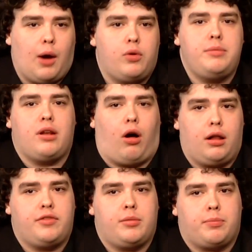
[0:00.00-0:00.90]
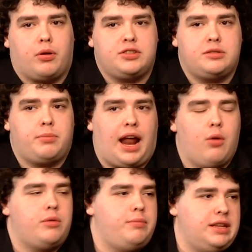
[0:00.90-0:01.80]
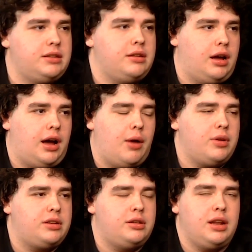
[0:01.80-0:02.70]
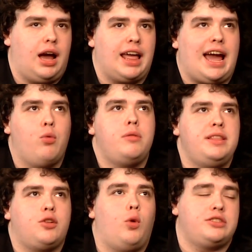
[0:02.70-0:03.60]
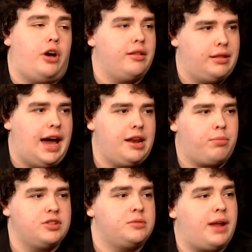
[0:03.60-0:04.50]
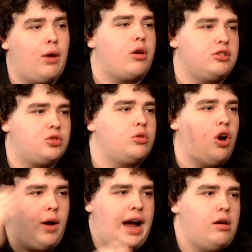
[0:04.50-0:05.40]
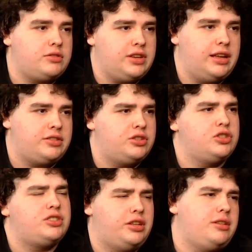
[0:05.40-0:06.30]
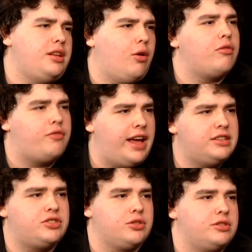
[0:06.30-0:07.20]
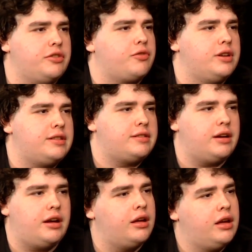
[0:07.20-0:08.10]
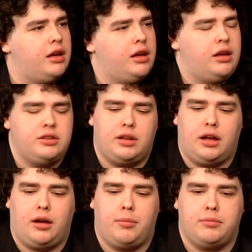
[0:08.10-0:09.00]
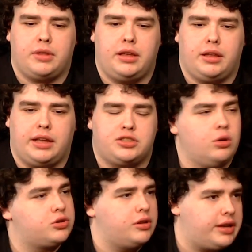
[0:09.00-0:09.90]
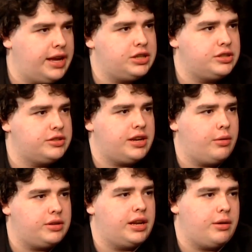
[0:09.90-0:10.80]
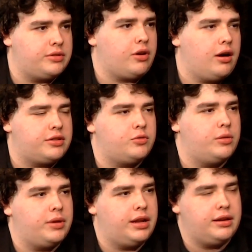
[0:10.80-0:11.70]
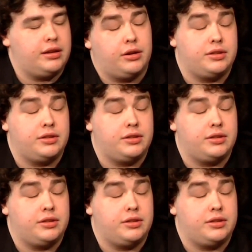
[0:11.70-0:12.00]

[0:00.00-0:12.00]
I wouldn't meet all of them in person, but I would meet, I wouldn't meet the ones online in person, but I would also go out to just, you know, events or different, the like social occasions, and I would talk to women, and you